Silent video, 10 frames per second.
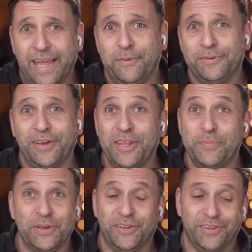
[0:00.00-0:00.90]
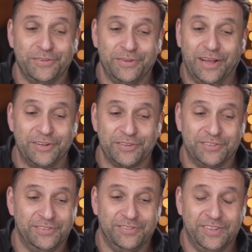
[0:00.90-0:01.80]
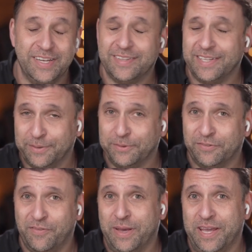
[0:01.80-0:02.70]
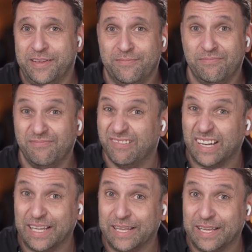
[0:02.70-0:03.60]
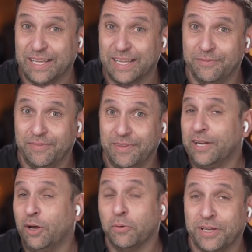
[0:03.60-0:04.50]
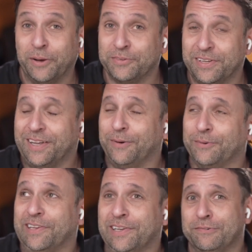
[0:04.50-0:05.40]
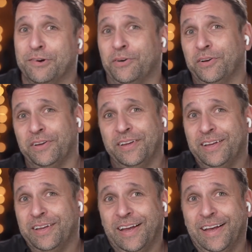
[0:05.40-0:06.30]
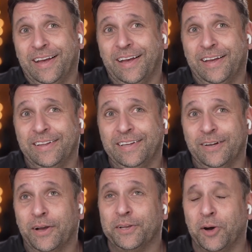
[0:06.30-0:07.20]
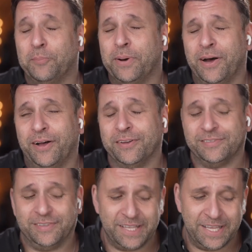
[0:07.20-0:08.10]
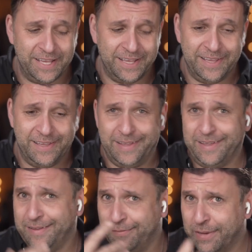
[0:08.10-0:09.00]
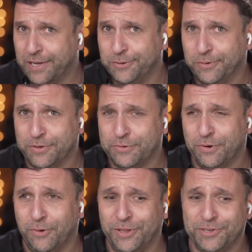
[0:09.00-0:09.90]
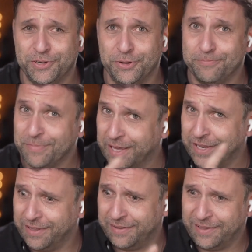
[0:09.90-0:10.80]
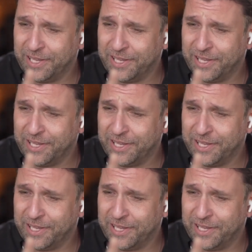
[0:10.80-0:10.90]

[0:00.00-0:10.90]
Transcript: It was only because I just didn't think it was for me. really. And obviously I was clearly wrong. You know, I got past the manual control issue, and it